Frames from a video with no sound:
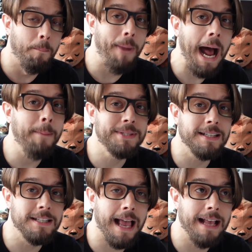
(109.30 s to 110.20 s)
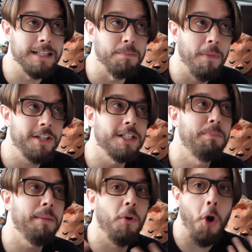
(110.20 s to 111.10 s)
pops as much as
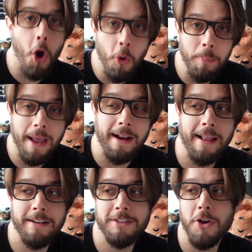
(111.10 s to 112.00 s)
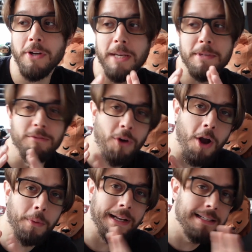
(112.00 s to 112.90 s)
people hope. And don't get me
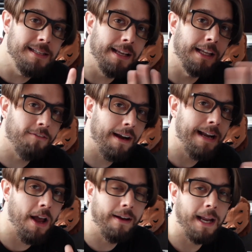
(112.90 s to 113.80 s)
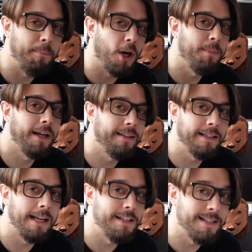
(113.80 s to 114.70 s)
wrong, when I say like right now I got Barbie on
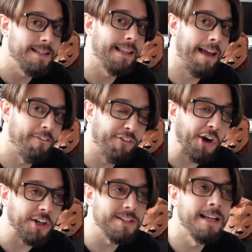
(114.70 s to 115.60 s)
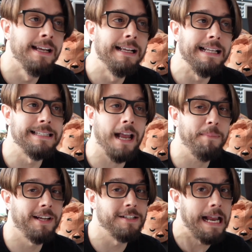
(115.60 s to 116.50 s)
the edge to see that first, it's not
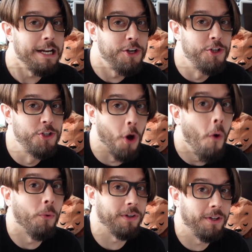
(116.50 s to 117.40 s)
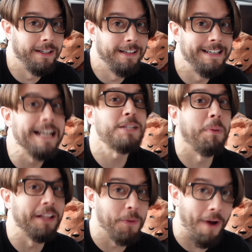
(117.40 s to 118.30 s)
because I don't
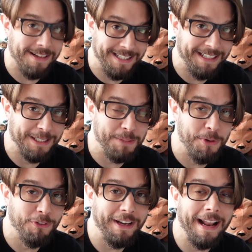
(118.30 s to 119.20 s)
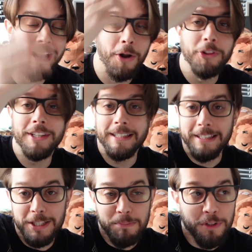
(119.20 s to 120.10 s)
desperately want to see this movie, and I don't think that
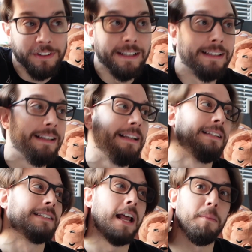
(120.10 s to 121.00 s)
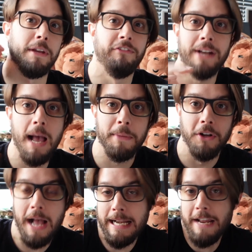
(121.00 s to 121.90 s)
this movie is gonna be
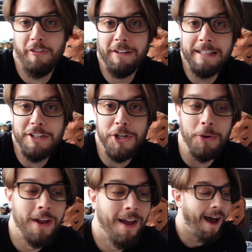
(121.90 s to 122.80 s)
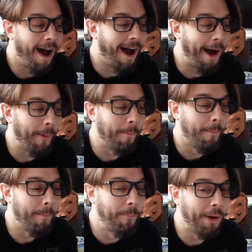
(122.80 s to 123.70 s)
phenomenal. I definitely do.
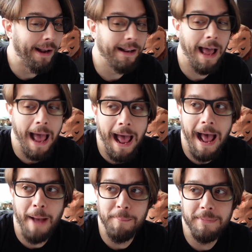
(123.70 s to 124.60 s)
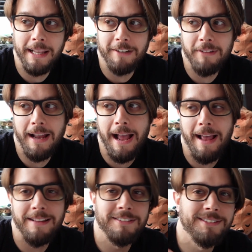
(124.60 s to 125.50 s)
But I'm
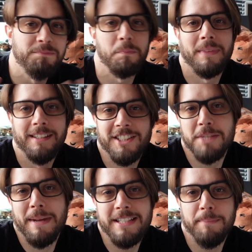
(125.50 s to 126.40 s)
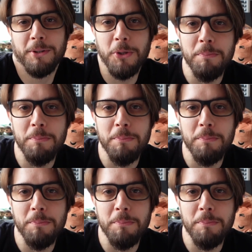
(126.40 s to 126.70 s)
just my typical